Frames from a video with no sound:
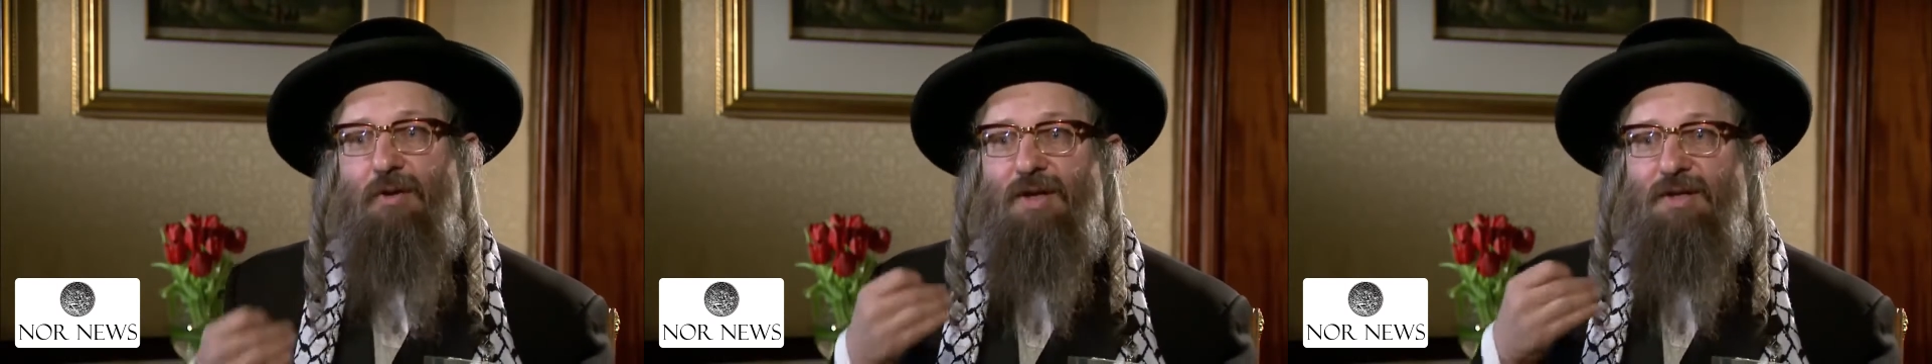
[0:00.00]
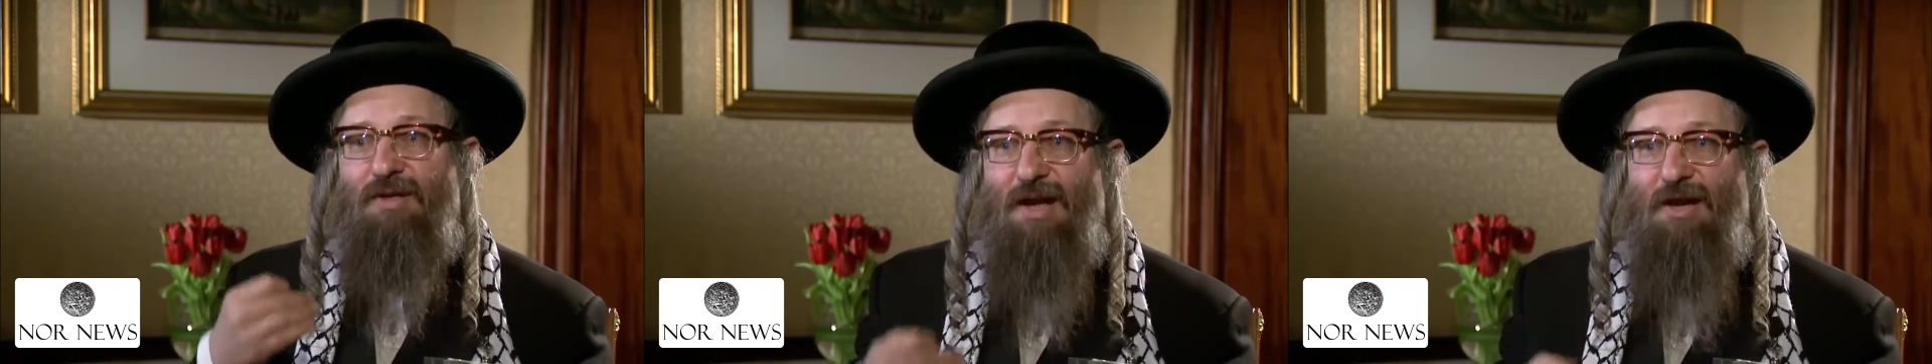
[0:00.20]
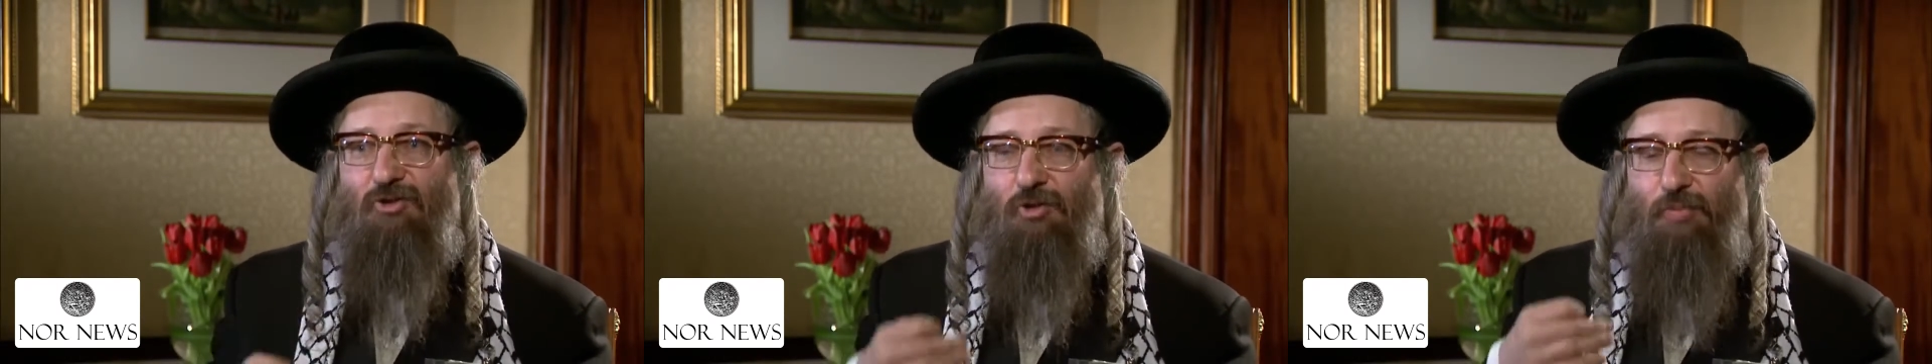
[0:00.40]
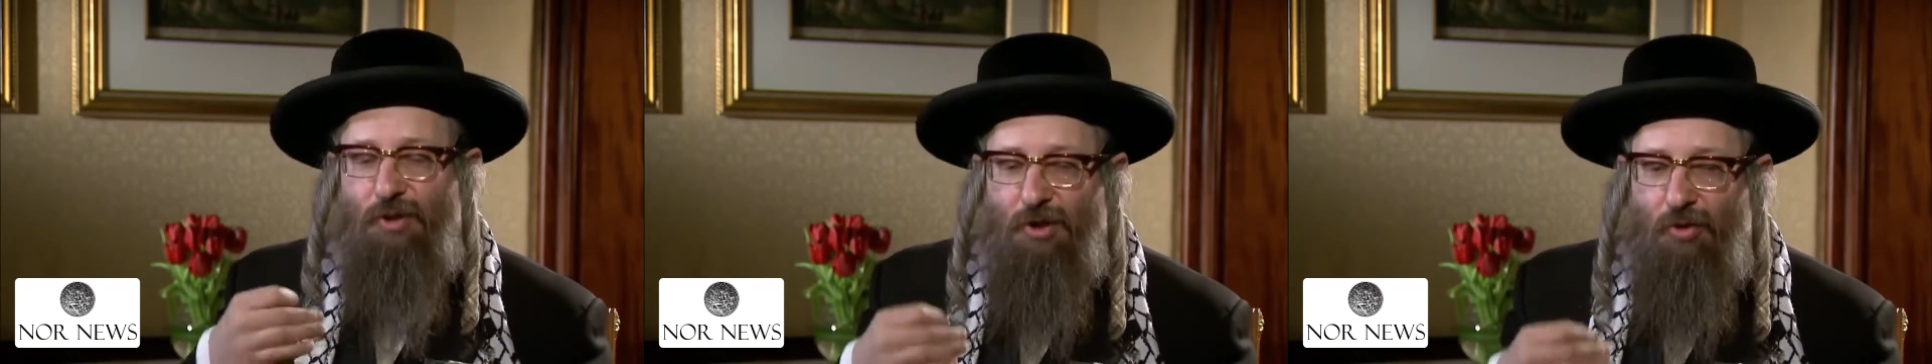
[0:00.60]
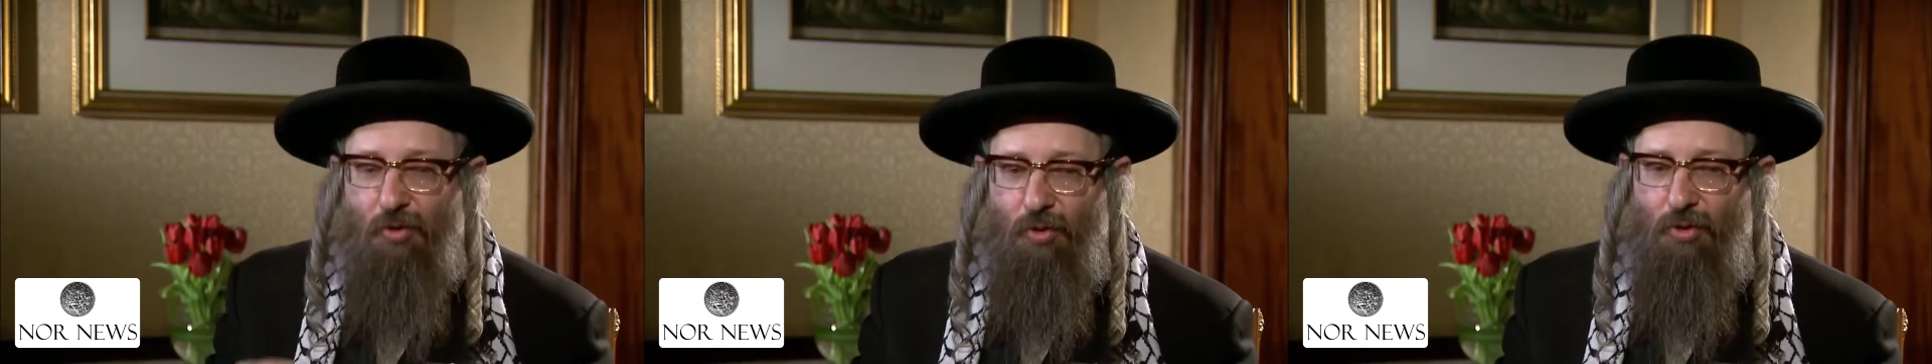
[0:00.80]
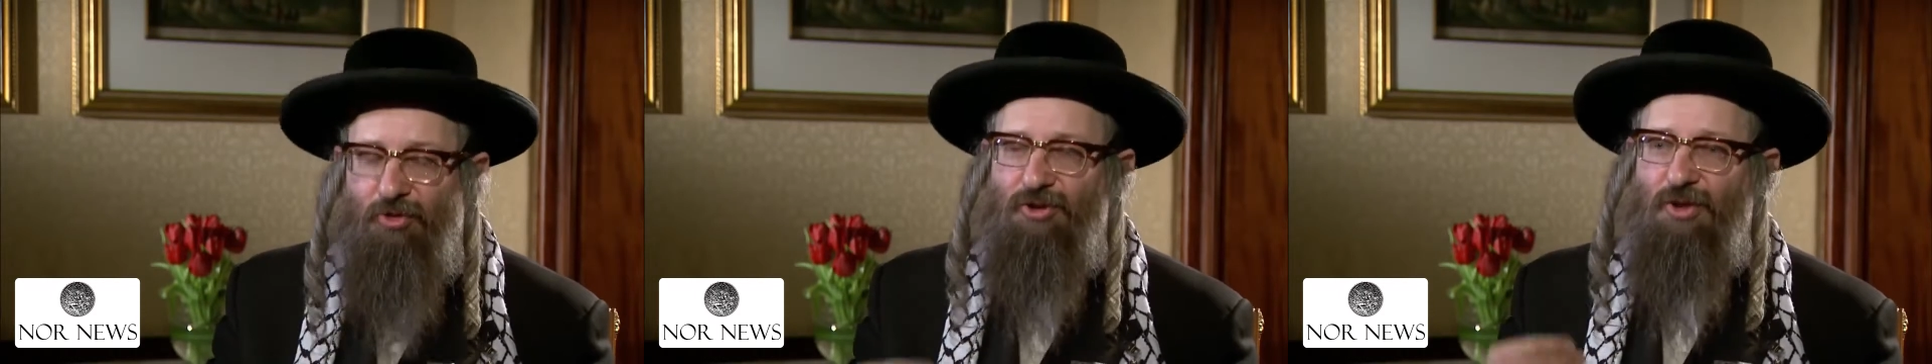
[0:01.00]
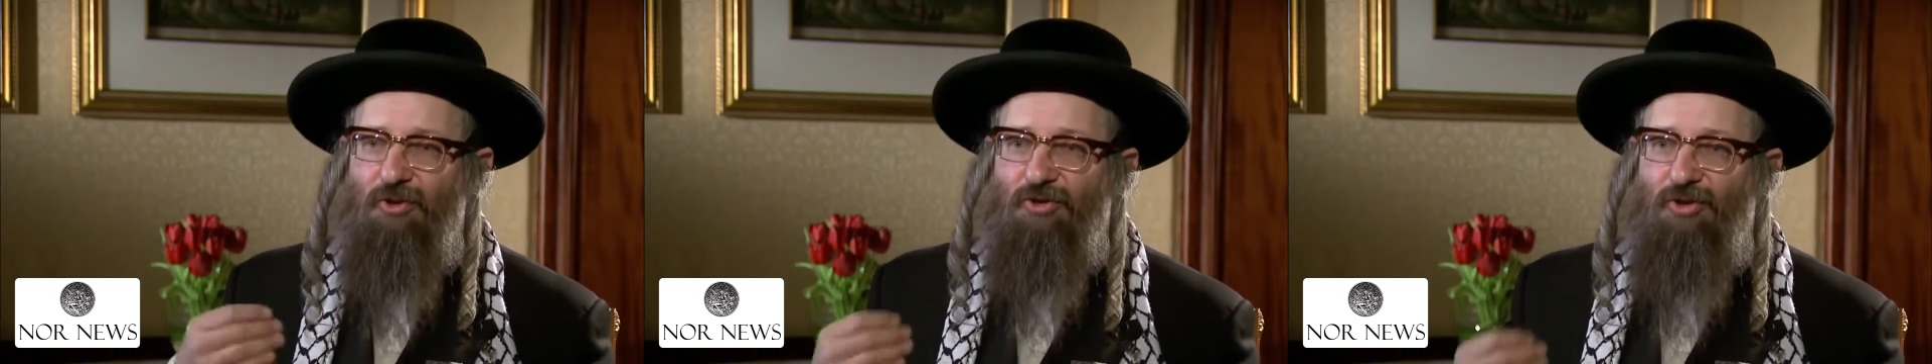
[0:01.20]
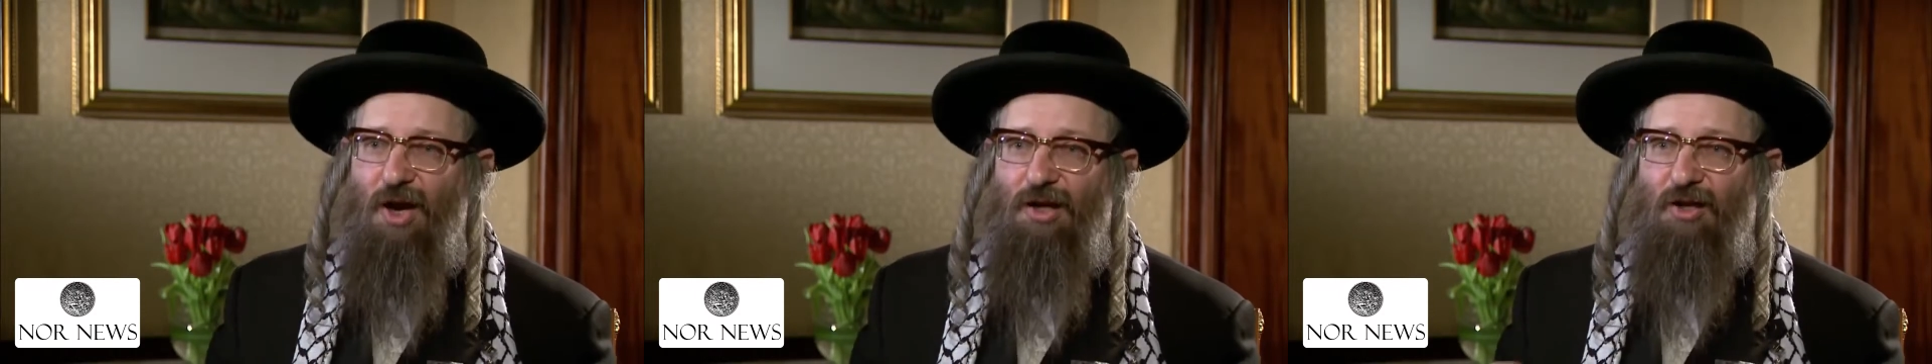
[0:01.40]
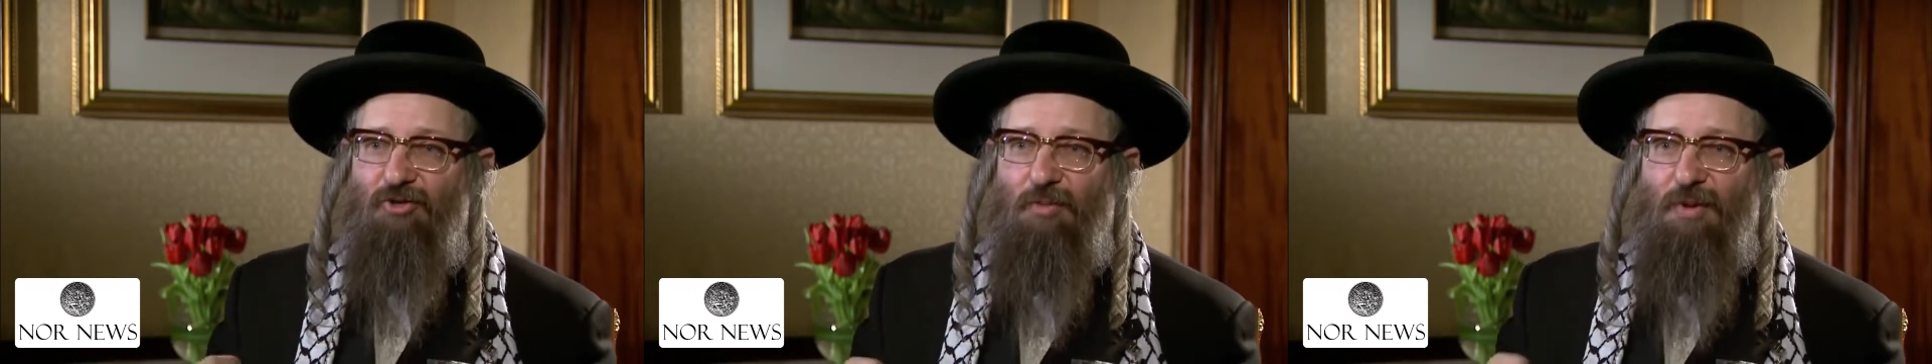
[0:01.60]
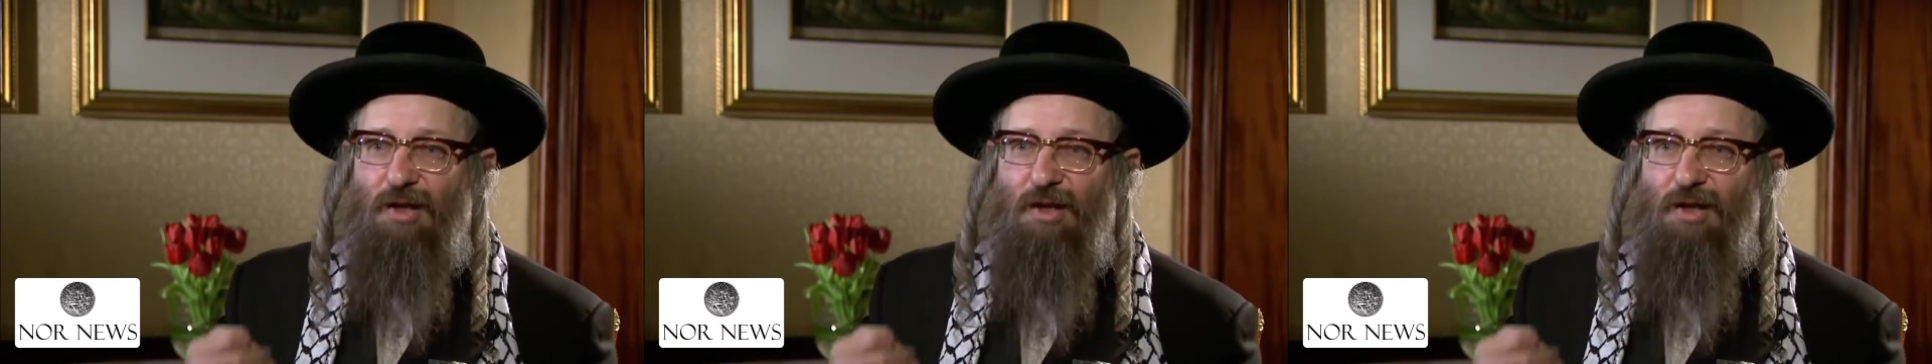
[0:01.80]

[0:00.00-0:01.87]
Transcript: in a danger because there is Zionism,